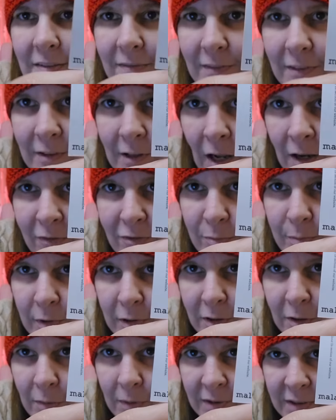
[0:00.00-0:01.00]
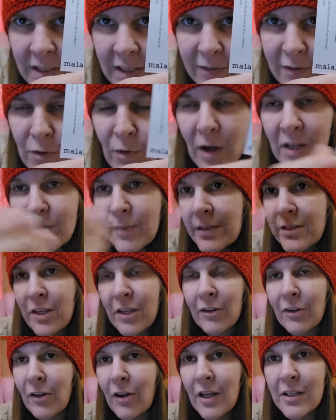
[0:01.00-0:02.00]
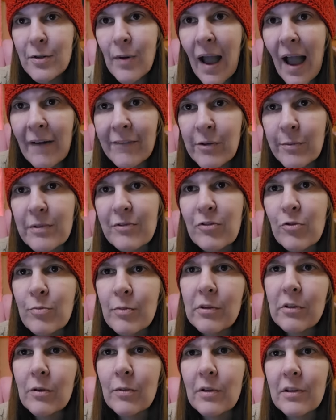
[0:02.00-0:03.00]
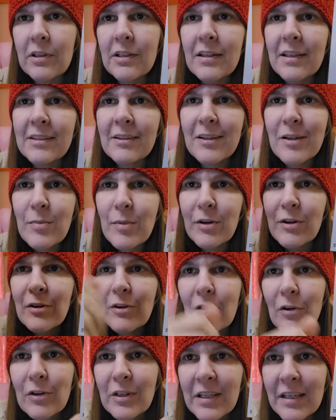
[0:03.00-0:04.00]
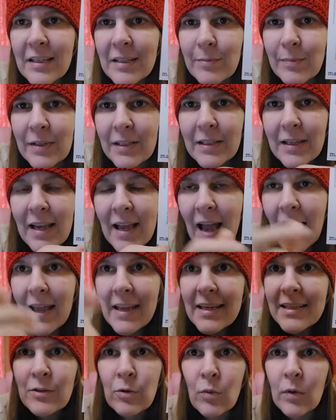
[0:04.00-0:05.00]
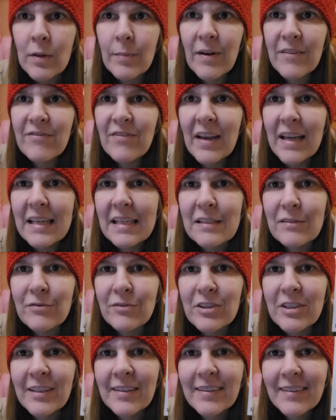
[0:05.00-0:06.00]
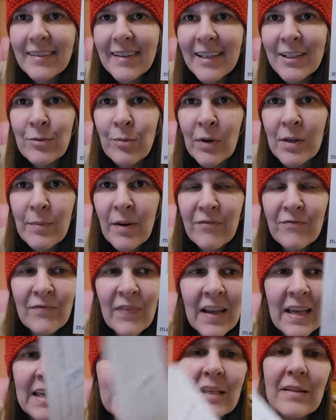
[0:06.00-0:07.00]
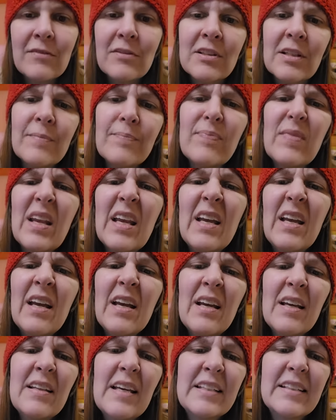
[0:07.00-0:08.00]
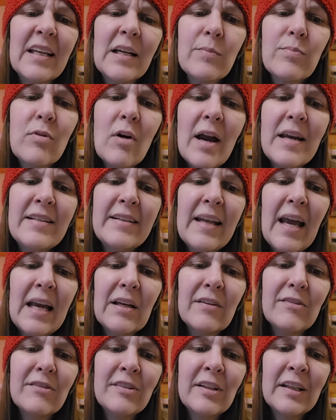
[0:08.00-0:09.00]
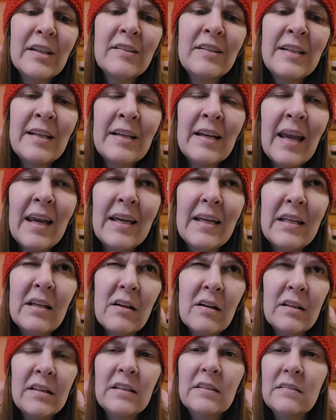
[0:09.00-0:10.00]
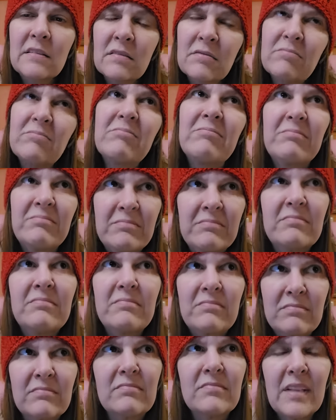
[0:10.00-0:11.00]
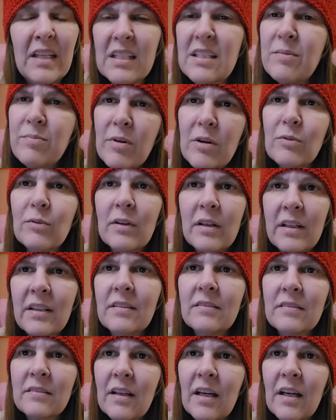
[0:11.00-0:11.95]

You're not familiar with it. If you watch my channel a lot, you have to be familiar with it. I talk about it all the time. It's one of my faves. It's one of my faves. That's got a price tag of sixteen eighty on it. That's about right.